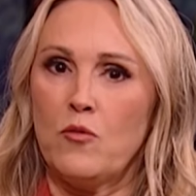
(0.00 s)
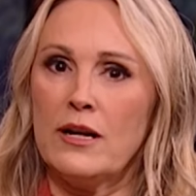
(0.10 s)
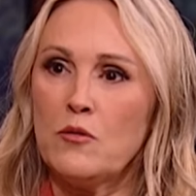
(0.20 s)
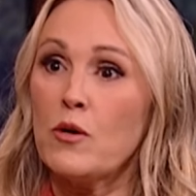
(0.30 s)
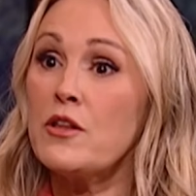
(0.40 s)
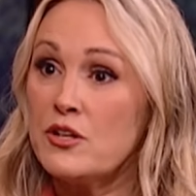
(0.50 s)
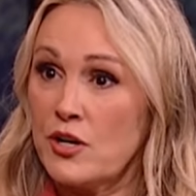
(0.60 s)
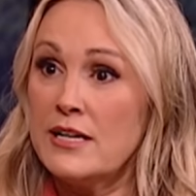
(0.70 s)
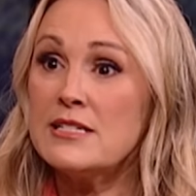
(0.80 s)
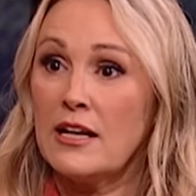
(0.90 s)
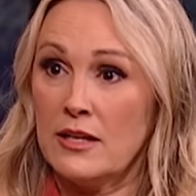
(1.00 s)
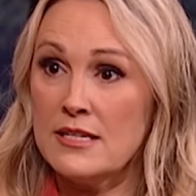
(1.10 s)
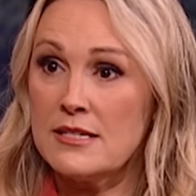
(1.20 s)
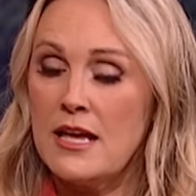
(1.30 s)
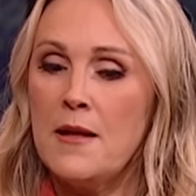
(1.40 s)
what are they trying to tell
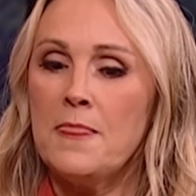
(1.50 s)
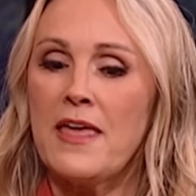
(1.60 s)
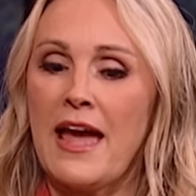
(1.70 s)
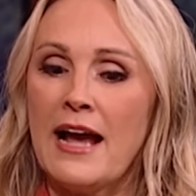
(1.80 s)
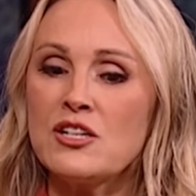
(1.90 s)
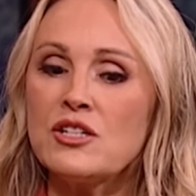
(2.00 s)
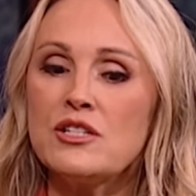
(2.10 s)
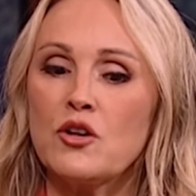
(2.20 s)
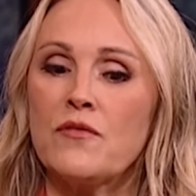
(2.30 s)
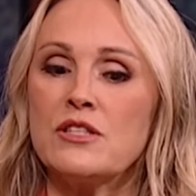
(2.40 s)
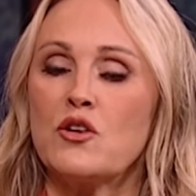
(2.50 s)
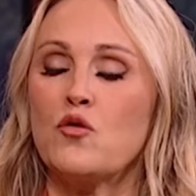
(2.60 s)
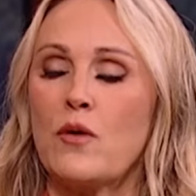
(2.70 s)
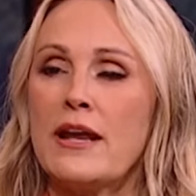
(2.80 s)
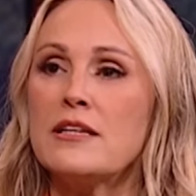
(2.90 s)
us? They actually serve as the
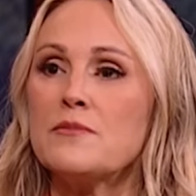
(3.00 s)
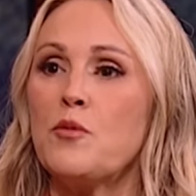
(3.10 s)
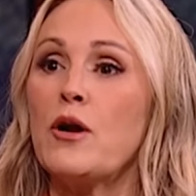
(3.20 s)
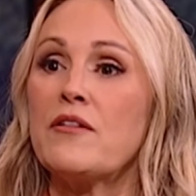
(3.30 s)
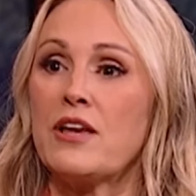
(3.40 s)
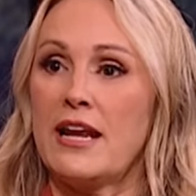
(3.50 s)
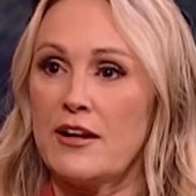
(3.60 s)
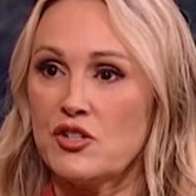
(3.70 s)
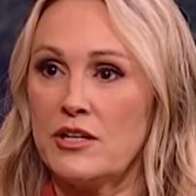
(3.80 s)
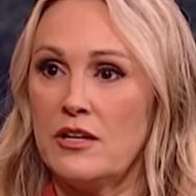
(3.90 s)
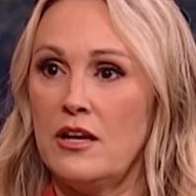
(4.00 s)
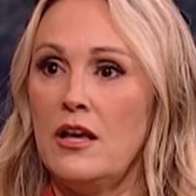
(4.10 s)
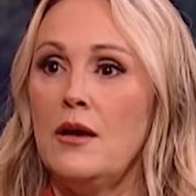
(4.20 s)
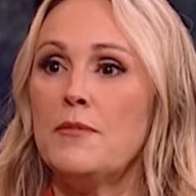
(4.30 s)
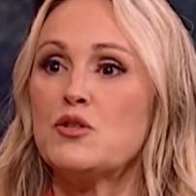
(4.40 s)
greatest point of connection
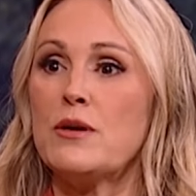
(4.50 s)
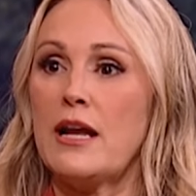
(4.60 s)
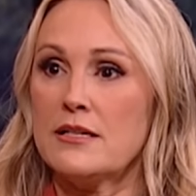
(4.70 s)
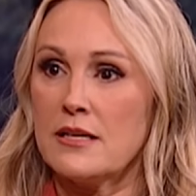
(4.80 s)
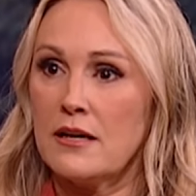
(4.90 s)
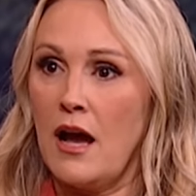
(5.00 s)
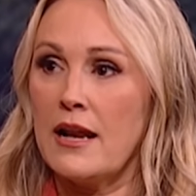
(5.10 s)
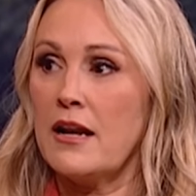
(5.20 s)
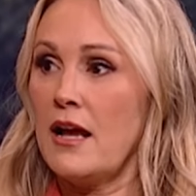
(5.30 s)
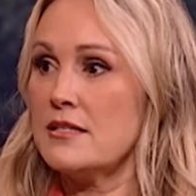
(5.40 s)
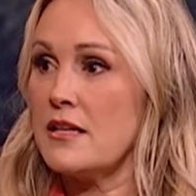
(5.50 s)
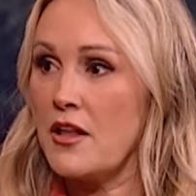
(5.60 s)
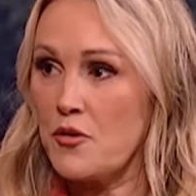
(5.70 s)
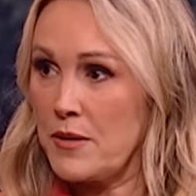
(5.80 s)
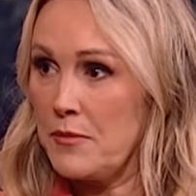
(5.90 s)
between us and God and us
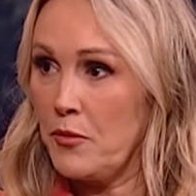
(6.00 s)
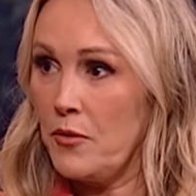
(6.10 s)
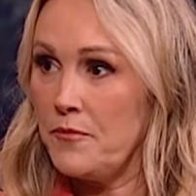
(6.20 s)
and other people.